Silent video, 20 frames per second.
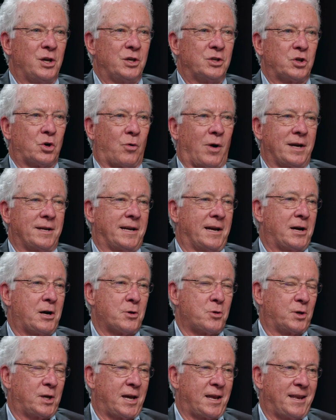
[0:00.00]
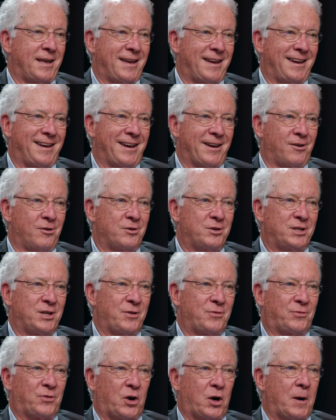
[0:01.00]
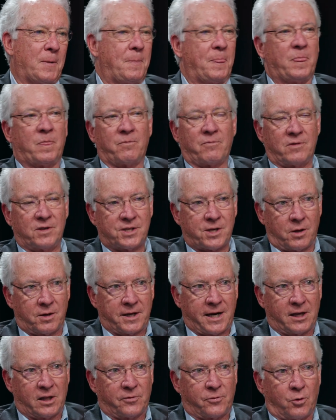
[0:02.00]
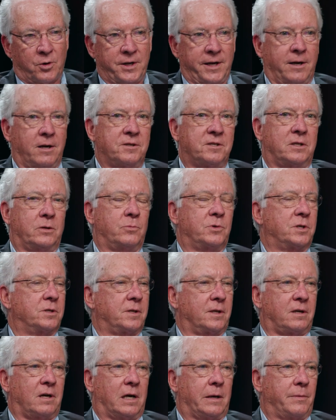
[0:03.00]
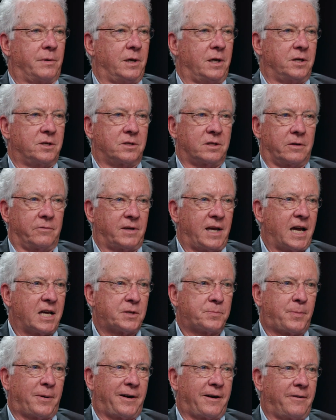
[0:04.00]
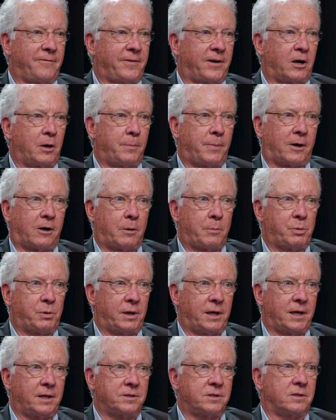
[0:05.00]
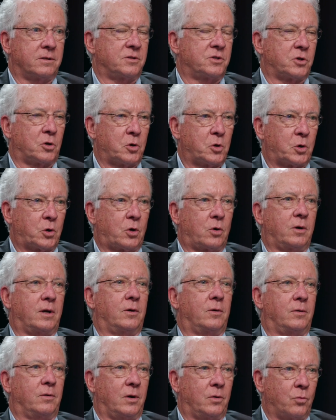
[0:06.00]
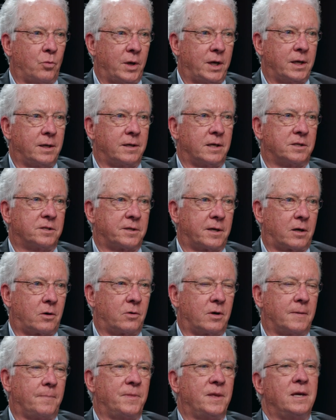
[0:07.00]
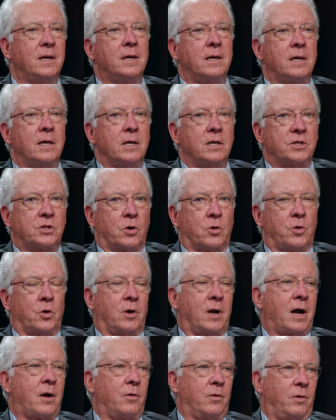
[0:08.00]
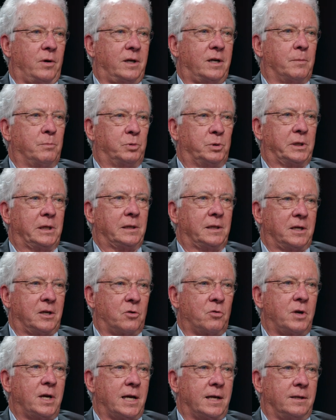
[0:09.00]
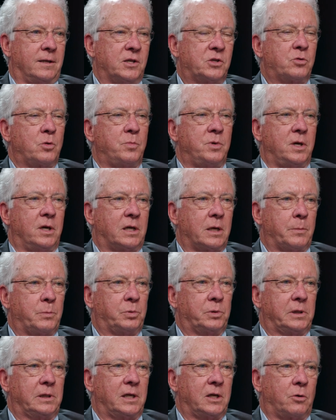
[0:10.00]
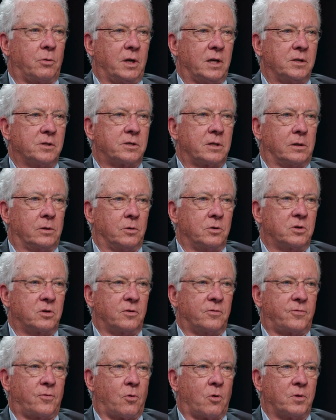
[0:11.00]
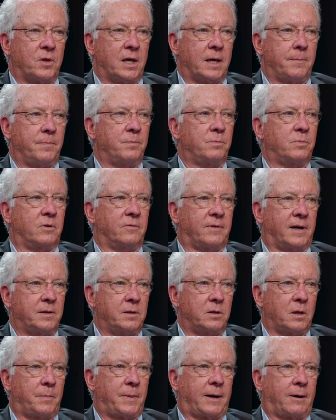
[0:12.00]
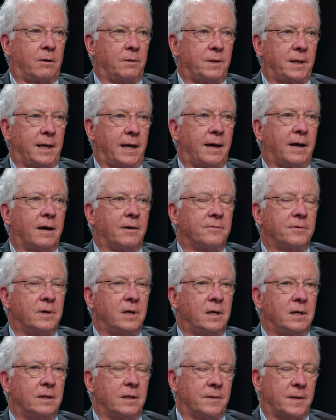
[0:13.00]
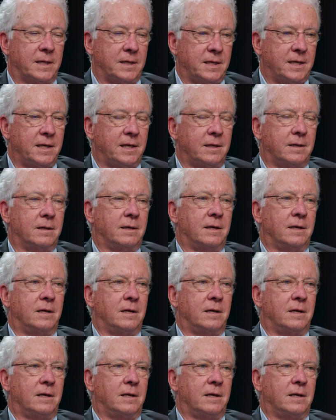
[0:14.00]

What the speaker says: So right now they're getting energy from Southern California Edison, which is a combination of gas-fired power plants, solar and wind, et cetera. So they're not completely green. This would be a completely green solution for them, providing the power that they have, that they need,